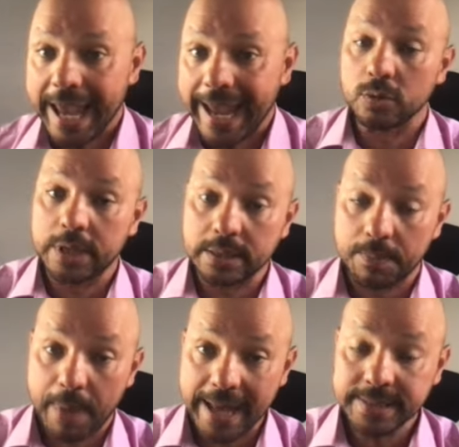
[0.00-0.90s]
And the
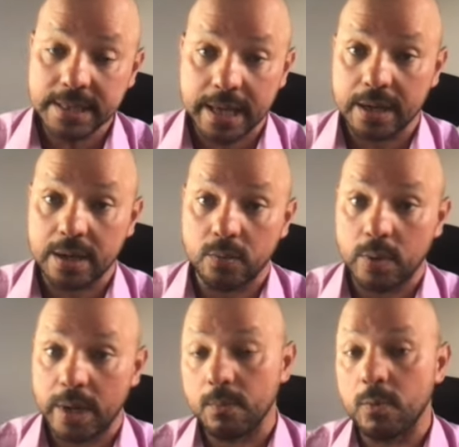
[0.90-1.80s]
best scenario
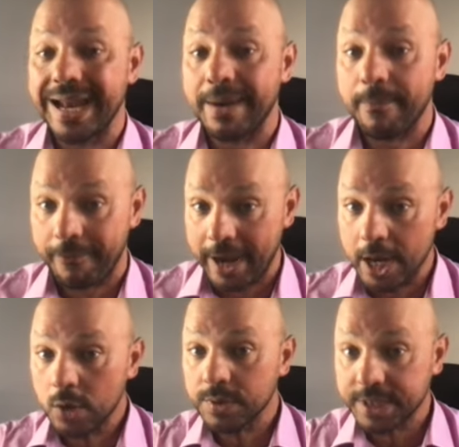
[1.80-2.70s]
where we are very
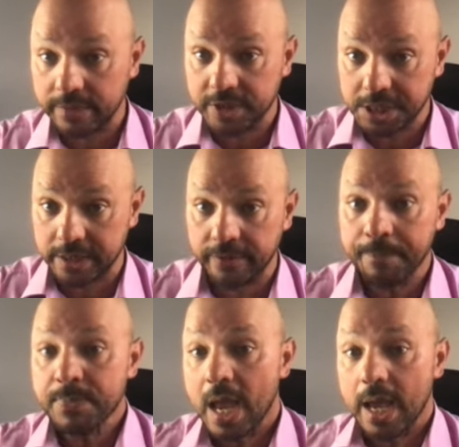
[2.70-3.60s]
conservative
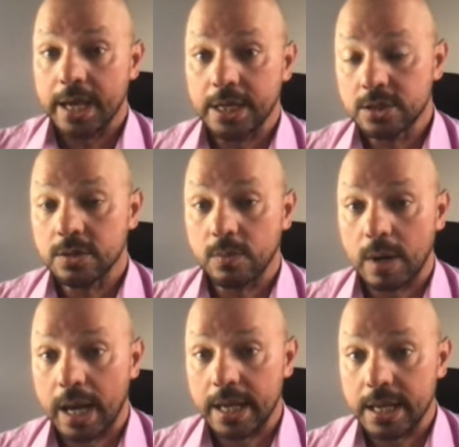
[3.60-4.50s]
into
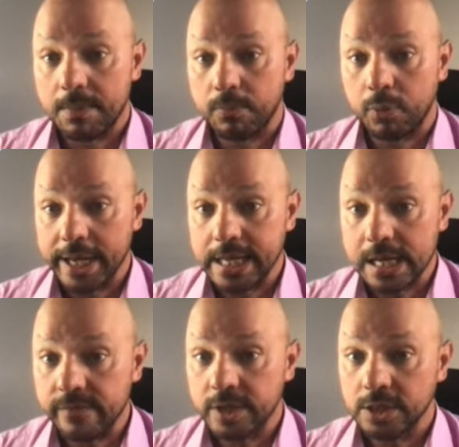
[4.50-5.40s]
a breaking
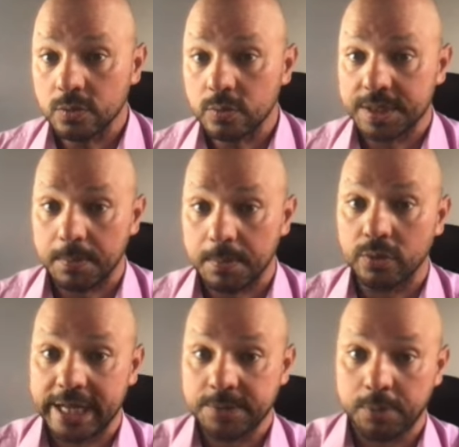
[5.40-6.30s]
even to small
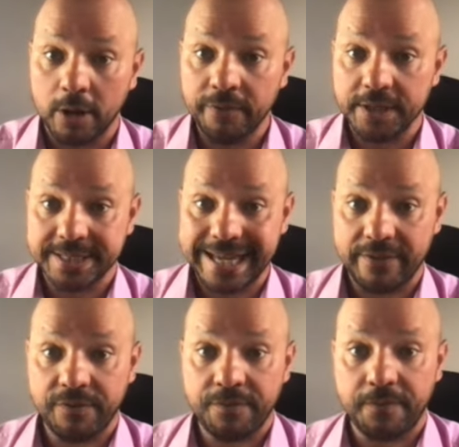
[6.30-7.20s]
net profit, say
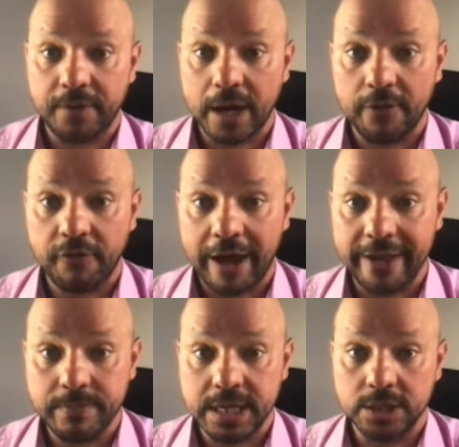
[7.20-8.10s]
$5
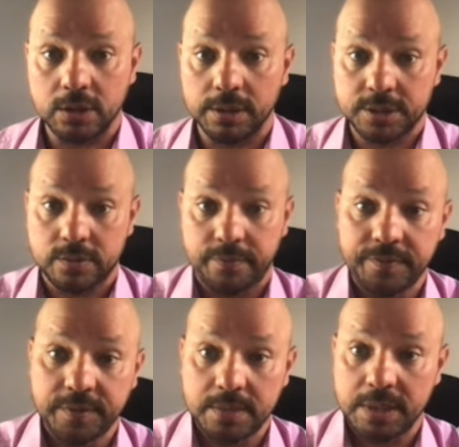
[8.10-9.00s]
million to
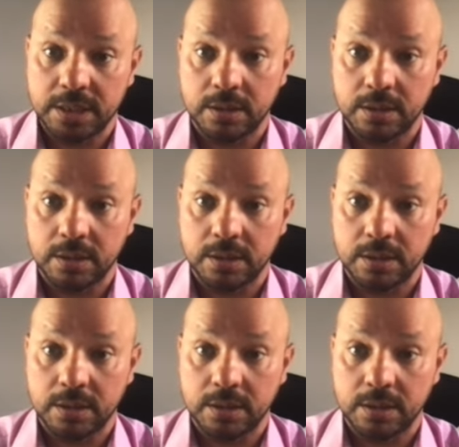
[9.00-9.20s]
$15 million.